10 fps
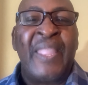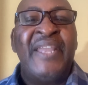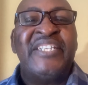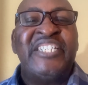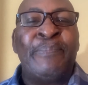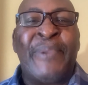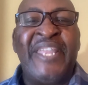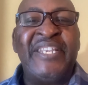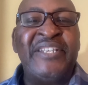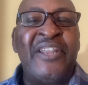
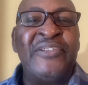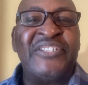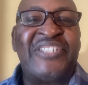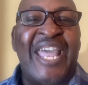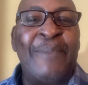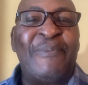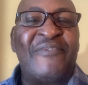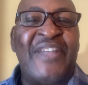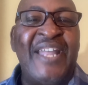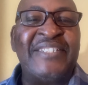Depending on the type
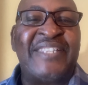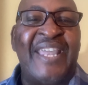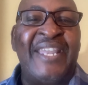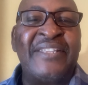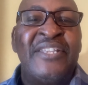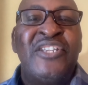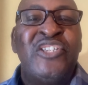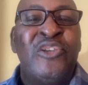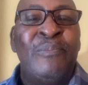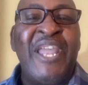of contact,
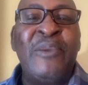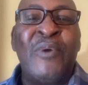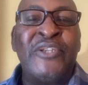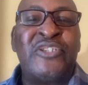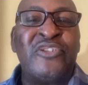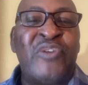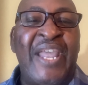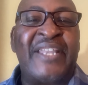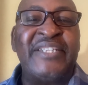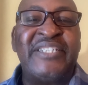you may want to
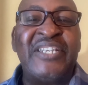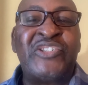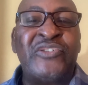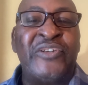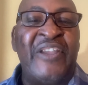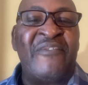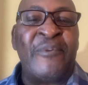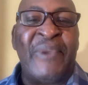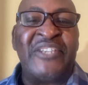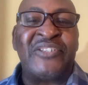track additional
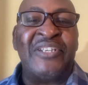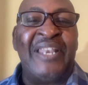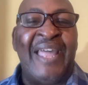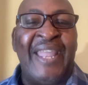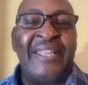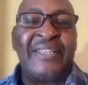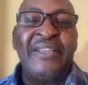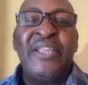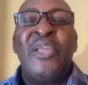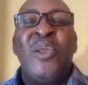information like
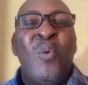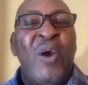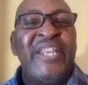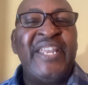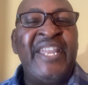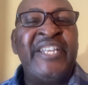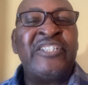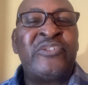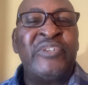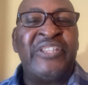what
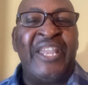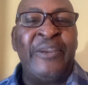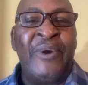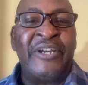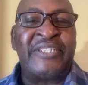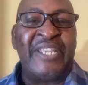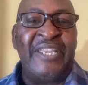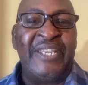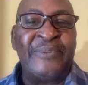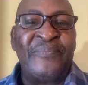industry they worked
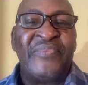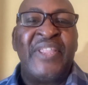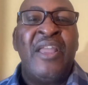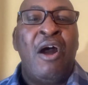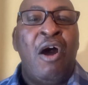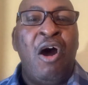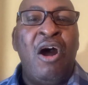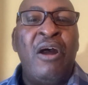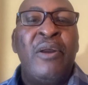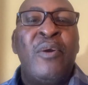in,
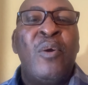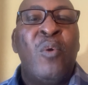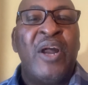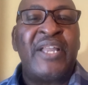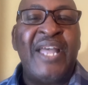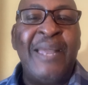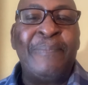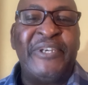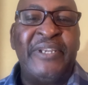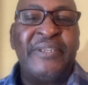or what company.